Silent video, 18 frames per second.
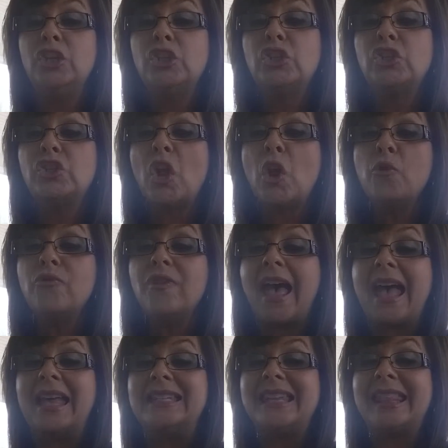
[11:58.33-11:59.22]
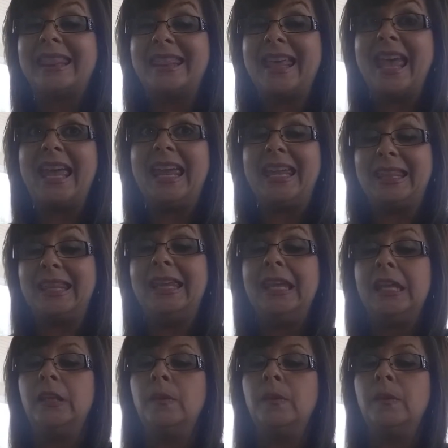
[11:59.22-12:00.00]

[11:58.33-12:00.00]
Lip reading: so that they, the